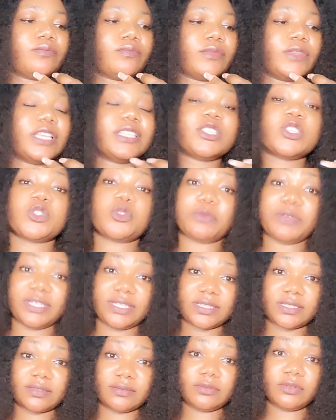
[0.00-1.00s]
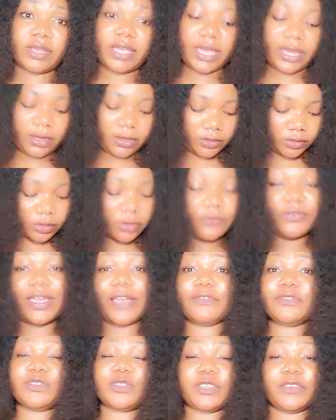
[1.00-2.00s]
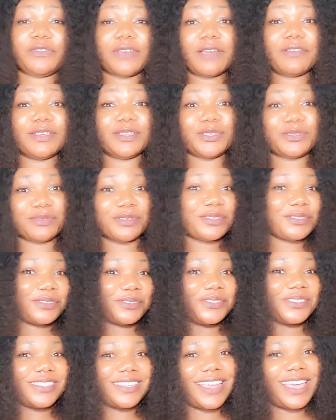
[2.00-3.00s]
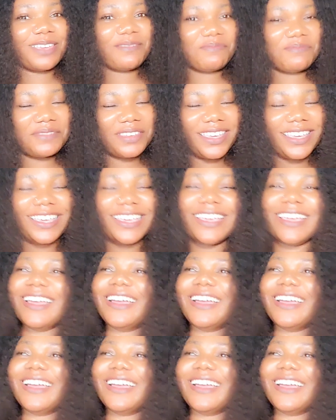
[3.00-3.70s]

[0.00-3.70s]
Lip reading: it's sweet. Okay, so if you have a sweet tooth like me,